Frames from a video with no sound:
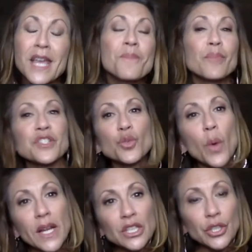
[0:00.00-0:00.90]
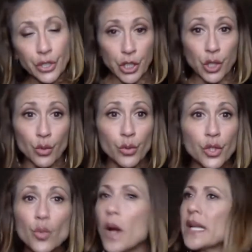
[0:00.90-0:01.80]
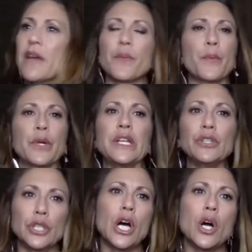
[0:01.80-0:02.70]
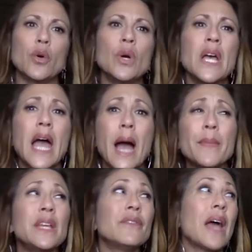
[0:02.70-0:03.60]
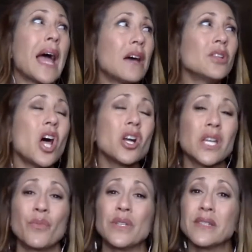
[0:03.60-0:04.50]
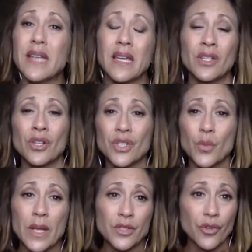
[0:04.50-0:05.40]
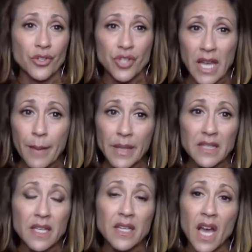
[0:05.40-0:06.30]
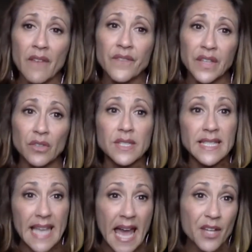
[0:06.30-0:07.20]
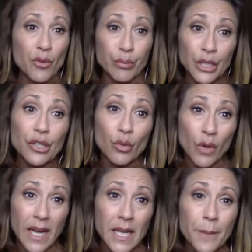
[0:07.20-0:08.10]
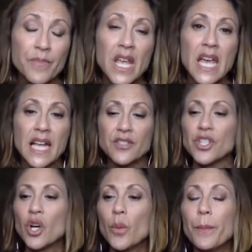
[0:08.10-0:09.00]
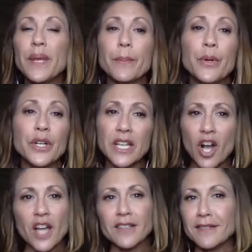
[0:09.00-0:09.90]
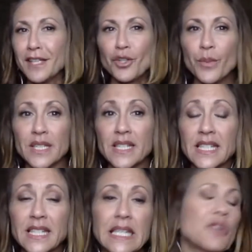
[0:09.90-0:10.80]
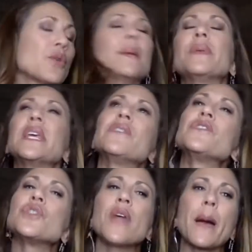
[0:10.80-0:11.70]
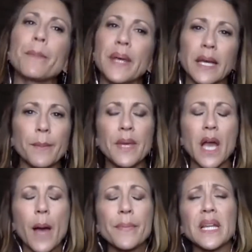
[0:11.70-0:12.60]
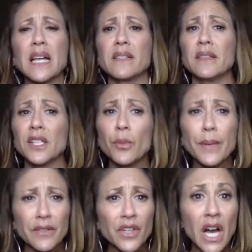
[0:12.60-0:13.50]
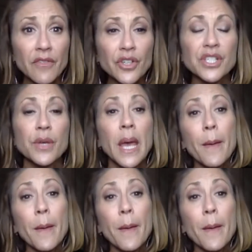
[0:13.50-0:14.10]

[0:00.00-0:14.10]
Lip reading: But you want to look cute. You want to have a pretty glow. I mean, how long can we stay in our sweats or our jammies and not feel sad or blue, right? And so putting on a little bit of CC cream gives you that pick-me-up. It has a little bit of coverage.